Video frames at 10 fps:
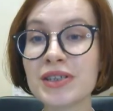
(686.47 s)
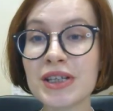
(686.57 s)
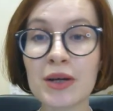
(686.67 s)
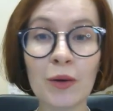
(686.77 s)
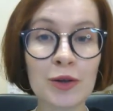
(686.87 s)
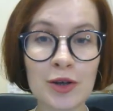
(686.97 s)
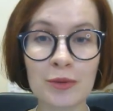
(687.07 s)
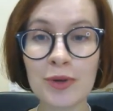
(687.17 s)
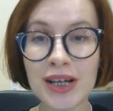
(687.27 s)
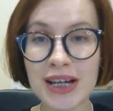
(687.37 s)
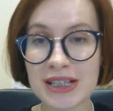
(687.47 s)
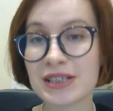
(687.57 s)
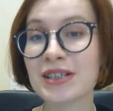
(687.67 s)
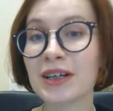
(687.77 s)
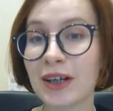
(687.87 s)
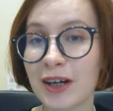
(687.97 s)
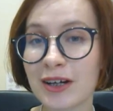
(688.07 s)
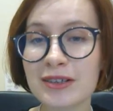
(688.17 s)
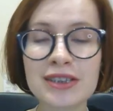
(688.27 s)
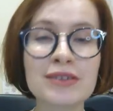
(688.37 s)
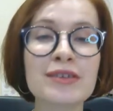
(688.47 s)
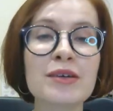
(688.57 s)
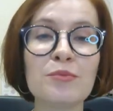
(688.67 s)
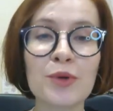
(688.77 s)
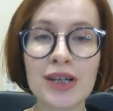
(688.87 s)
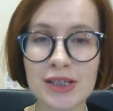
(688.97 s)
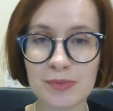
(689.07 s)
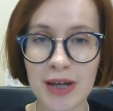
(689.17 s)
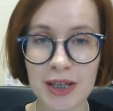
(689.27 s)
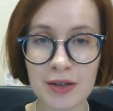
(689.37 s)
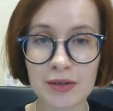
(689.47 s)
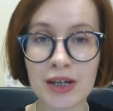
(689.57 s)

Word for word: To see all your bookings, go to the bookings menu.